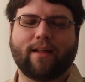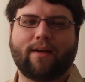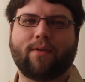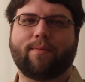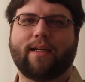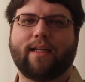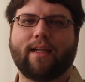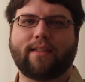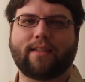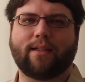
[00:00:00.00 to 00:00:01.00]
Everybody
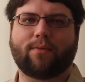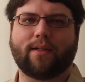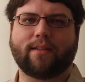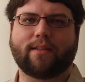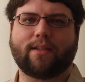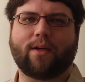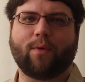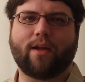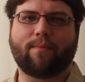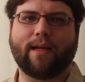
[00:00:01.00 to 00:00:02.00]
is different, so I
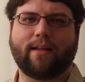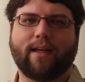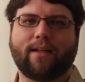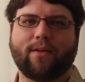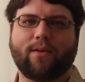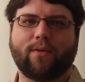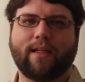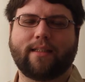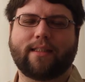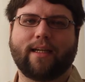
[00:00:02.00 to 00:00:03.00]
recommend that you do
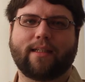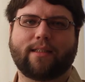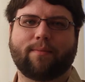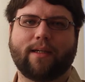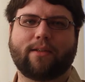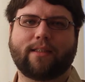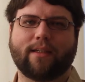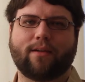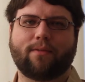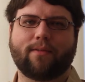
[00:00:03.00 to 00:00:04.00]
these tests by
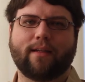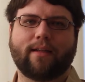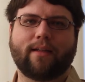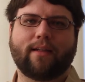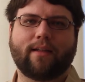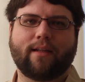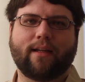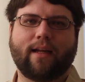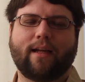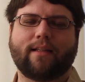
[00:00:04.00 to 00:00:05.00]
yourself
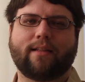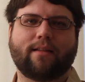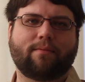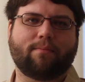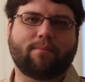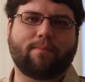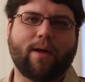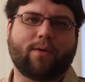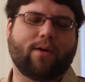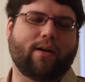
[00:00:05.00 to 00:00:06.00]
and
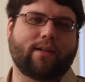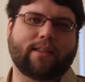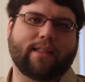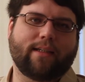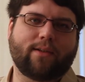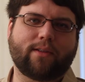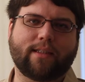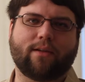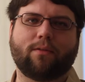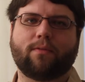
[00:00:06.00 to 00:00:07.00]
better understand
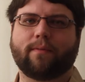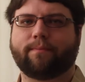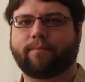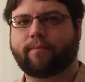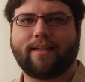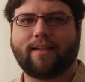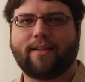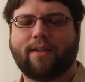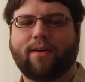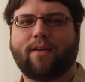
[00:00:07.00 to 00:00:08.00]
yourself.
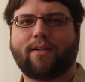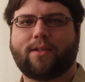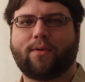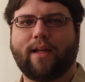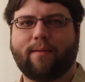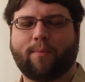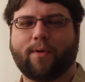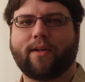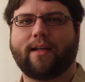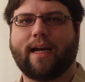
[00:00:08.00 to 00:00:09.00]
There are three
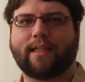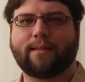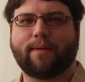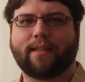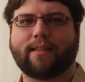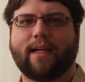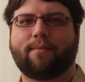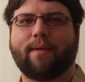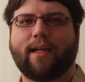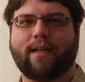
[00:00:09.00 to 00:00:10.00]
important aspects
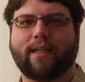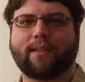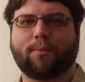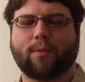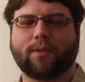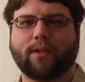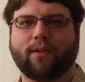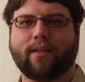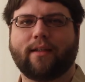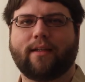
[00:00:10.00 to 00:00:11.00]
that make an exposure,